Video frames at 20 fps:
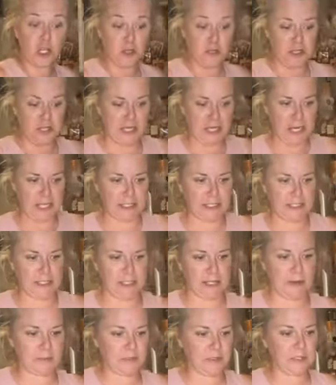show you the
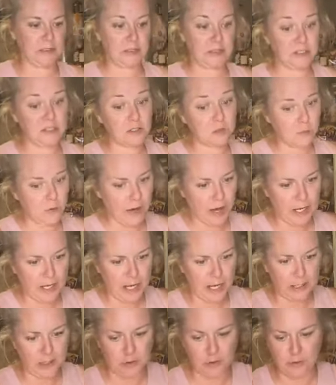next step because this is where
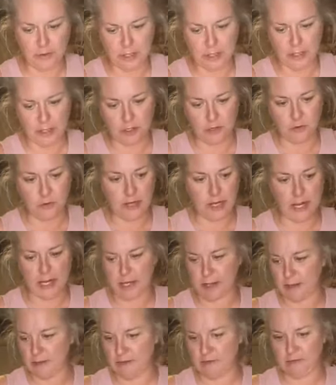I got cre
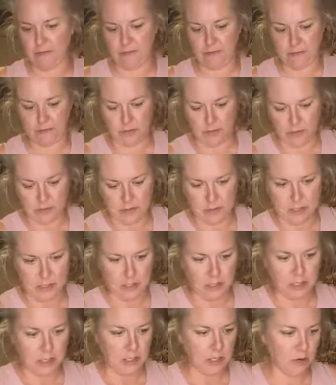creative.
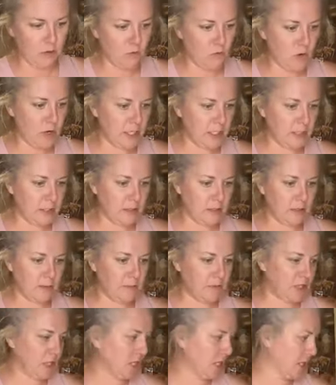I want
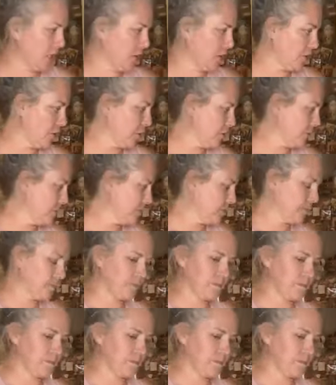something here.